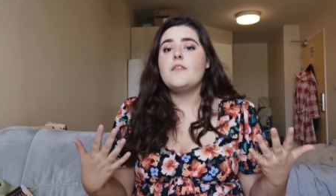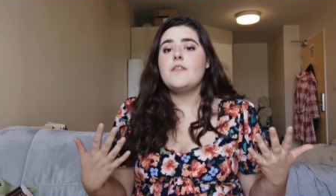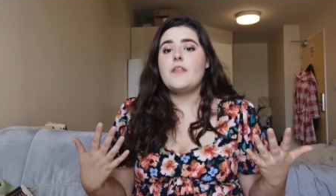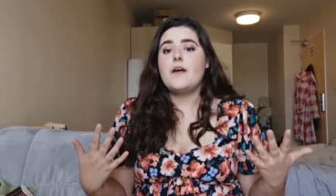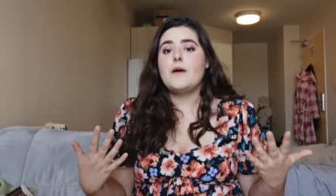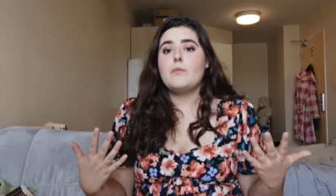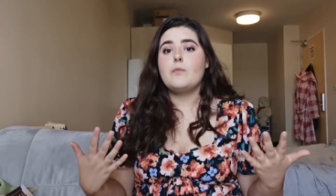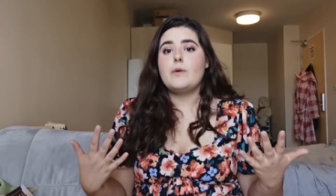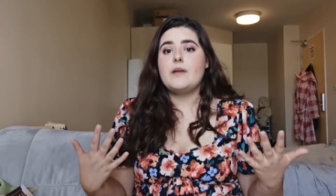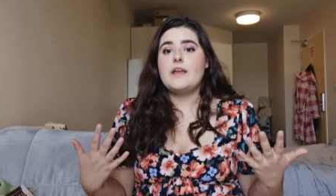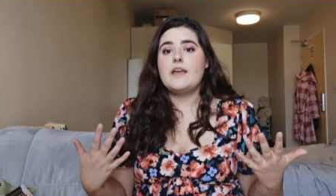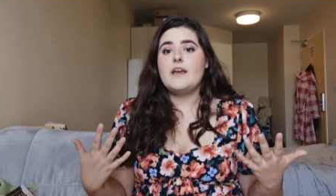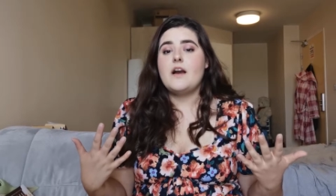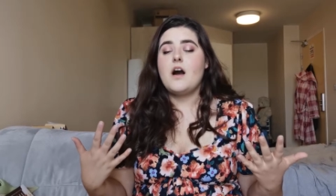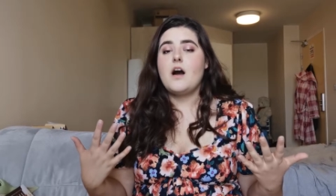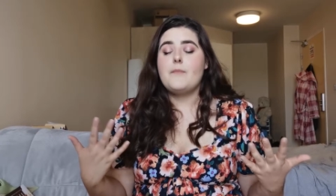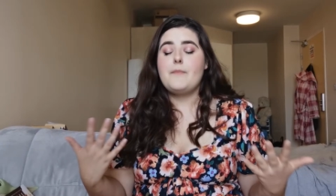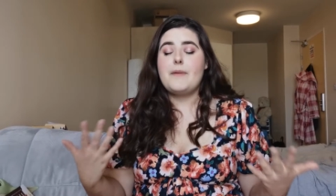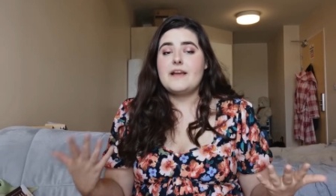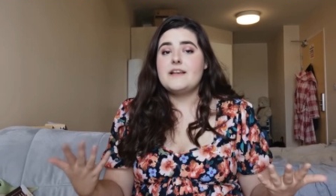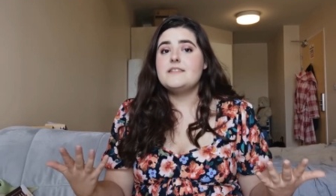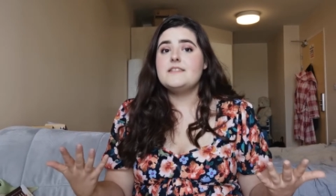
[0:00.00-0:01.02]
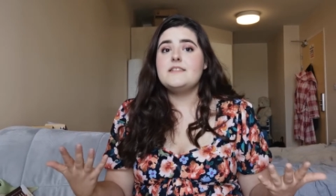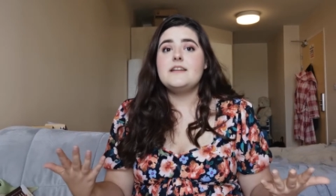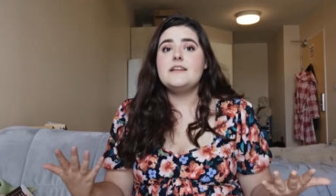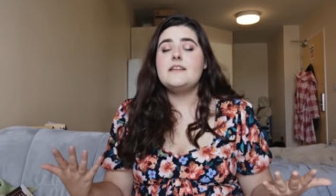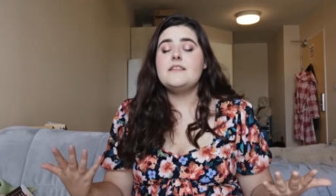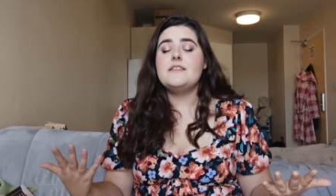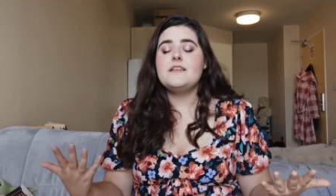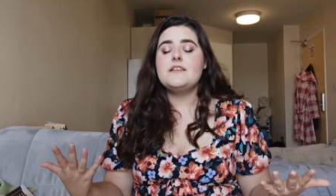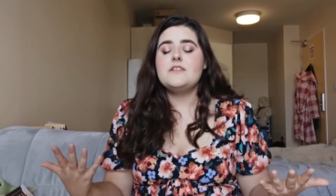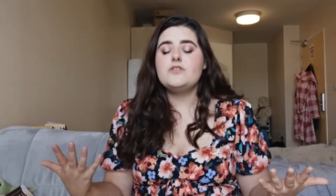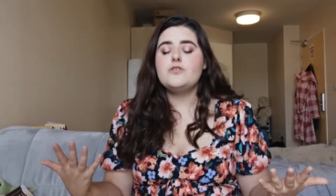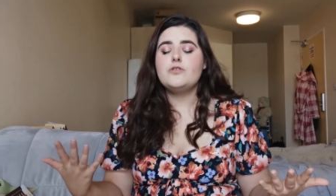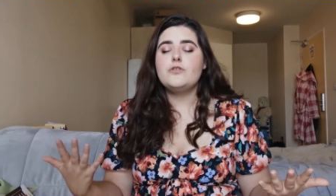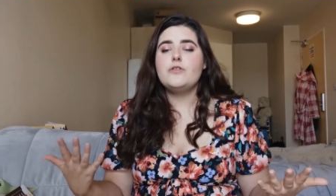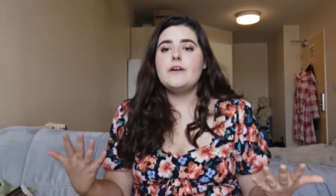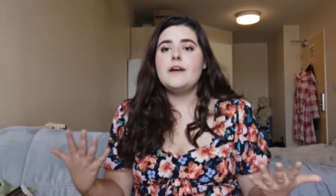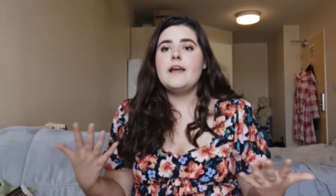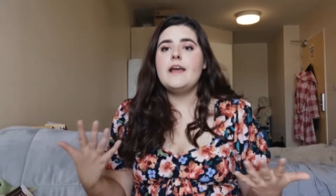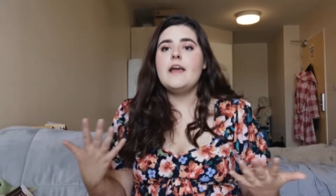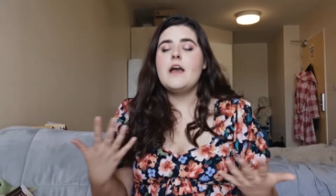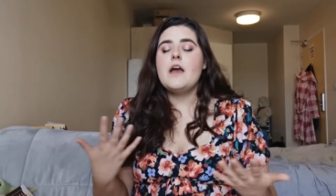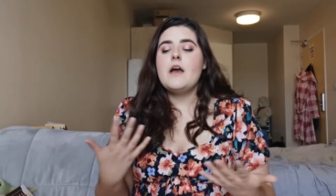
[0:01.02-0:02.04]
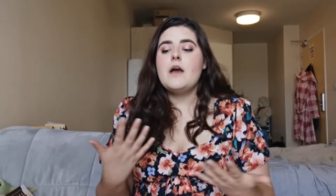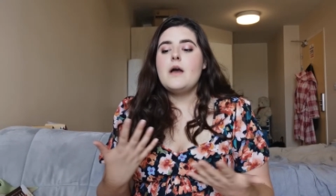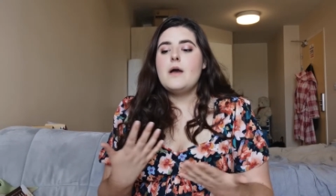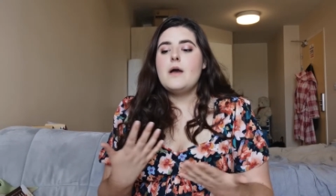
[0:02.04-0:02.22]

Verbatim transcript: that we are based in this story.